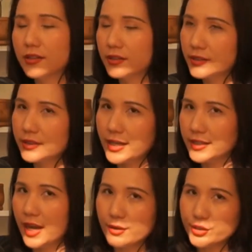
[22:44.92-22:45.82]

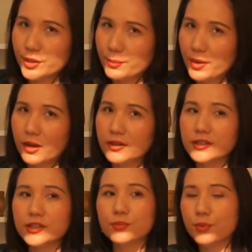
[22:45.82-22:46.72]

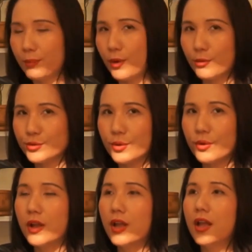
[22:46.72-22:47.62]
$10,000
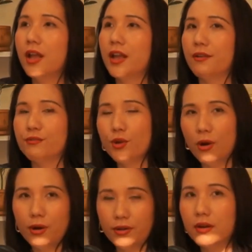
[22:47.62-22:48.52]
proposal, if
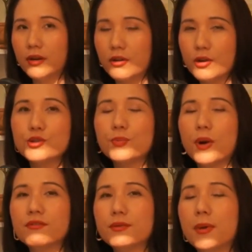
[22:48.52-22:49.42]
your gross
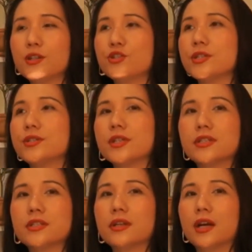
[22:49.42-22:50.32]
profit margins
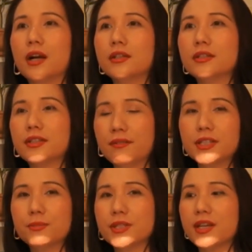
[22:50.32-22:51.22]
is
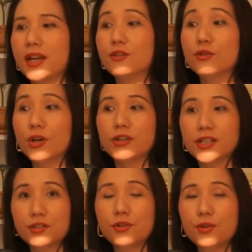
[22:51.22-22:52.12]
70%, you know
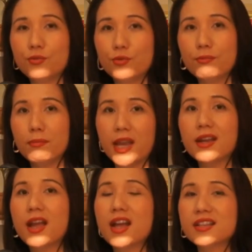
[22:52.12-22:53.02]
that you will make
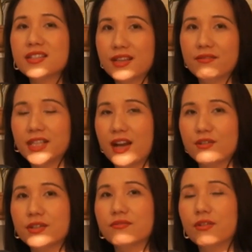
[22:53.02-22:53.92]

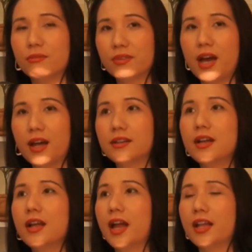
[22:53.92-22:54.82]
7,000 from that.
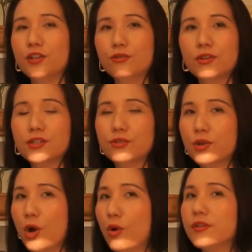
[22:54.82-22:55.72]
And you need to
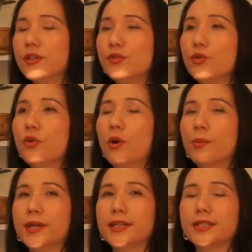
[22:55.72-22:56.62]
cover your
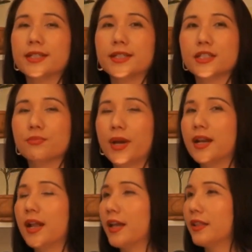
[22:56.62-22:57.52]
operating expense
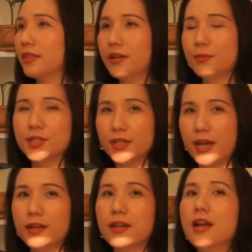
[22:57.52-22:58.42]
like
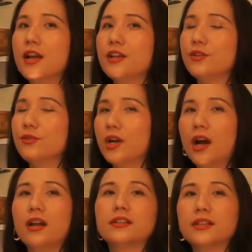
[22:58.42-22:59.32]
30%. You
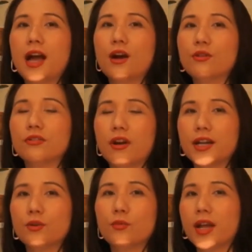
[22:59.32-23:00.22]
cut down right
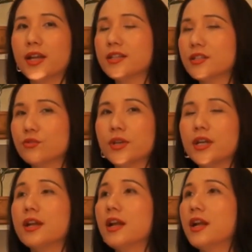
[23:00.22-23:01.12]
away, it's
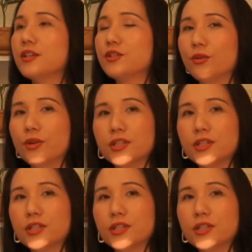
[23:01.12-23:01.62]
three. So it's